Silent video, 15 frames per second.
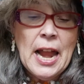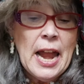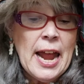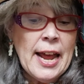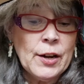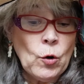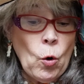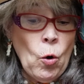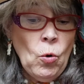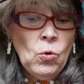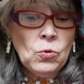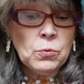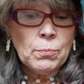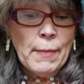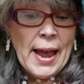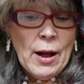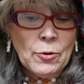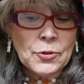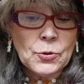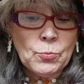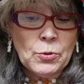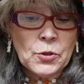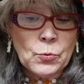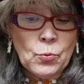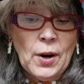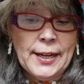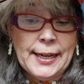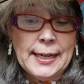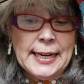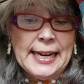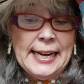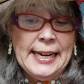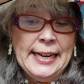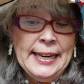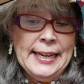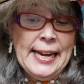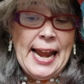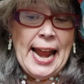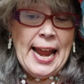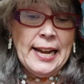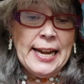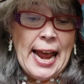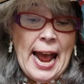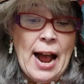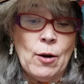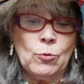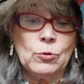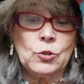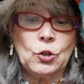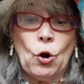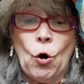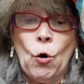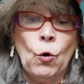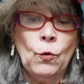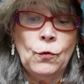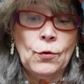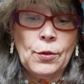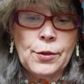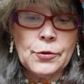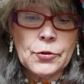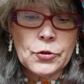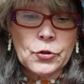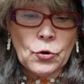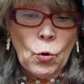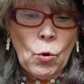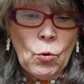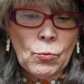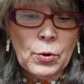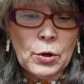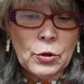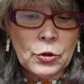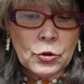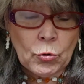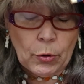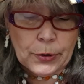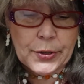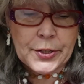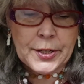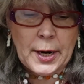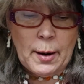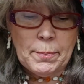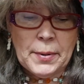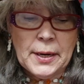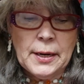An old mouse was running in and out over the stone doorstep,